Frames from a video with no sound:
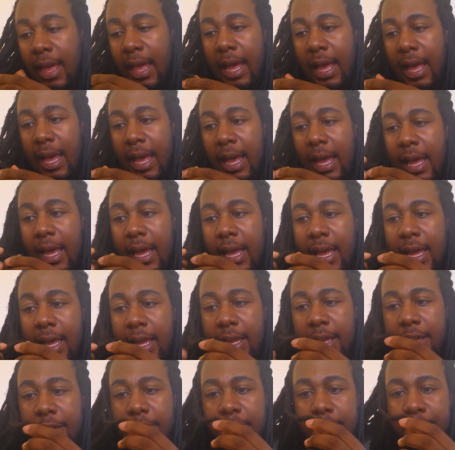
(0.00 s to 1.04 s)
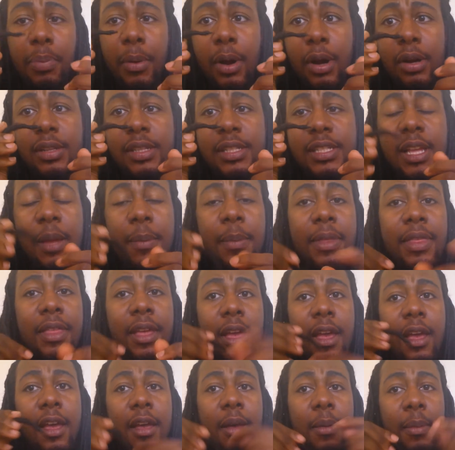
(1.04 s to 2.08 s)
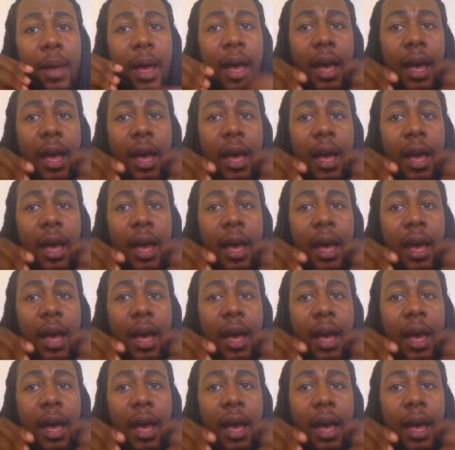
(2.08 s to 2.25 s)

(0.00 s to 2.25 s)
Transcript: I burnt some of them,